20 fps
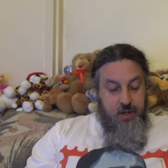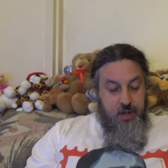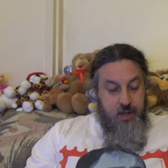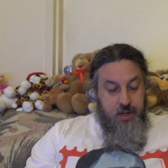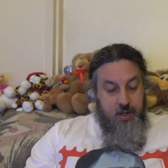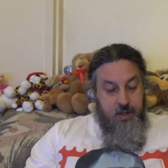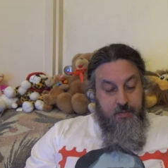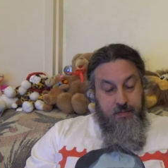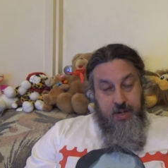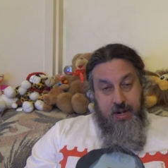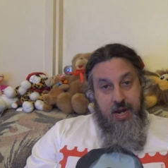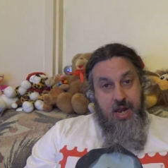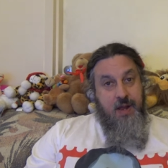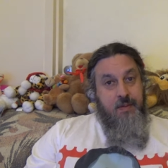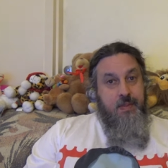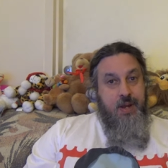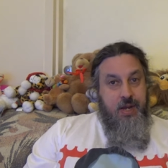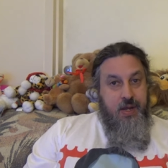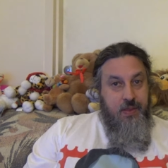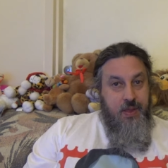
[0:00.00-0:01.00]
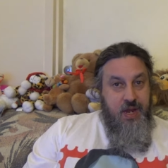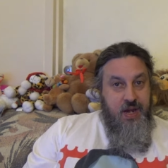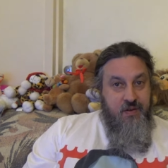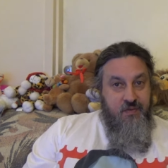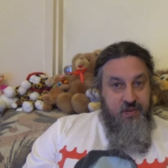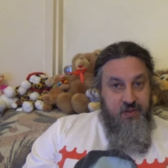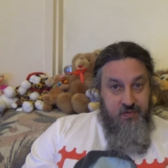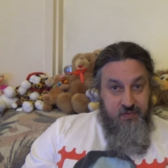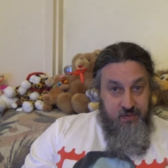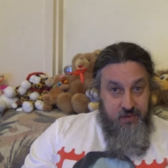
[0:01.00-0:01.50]
but I am making that
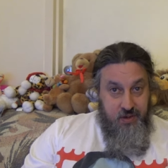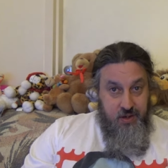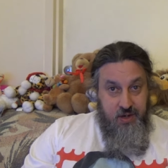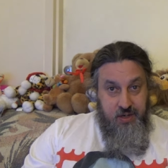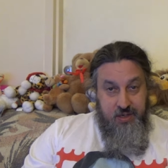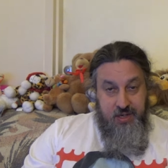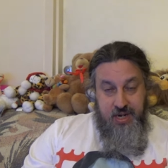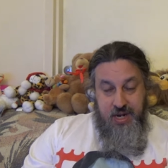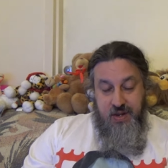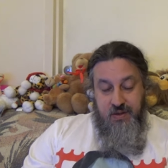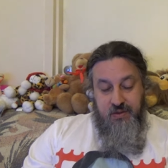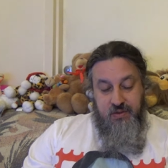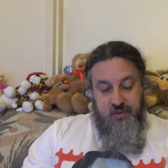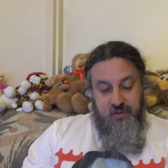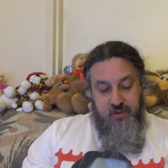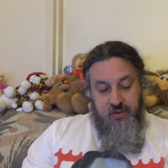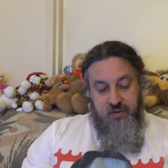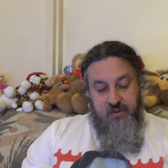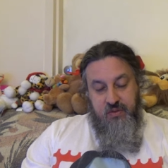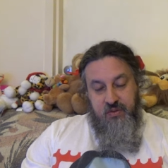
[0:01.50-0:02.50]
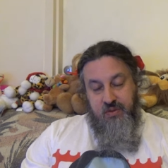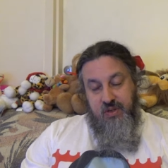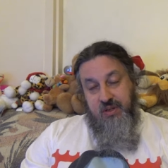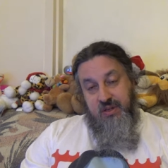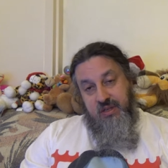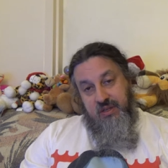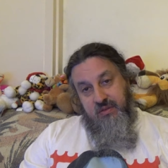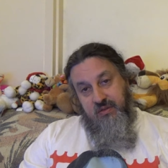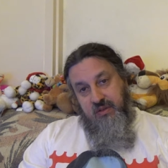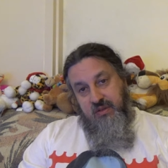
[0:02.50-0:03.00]
effort to vlog now, so you
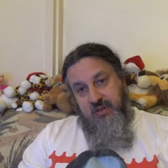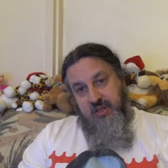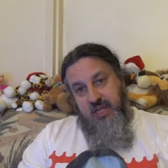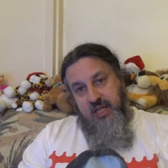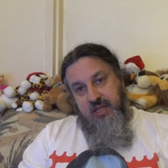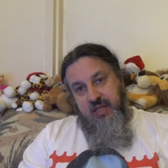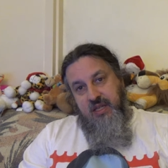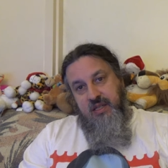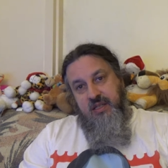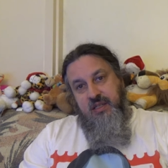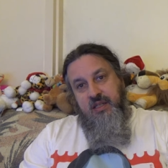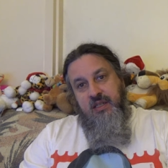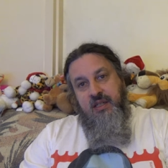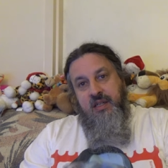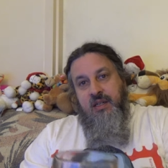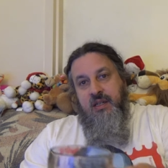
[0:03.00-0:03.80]
can sort of see this.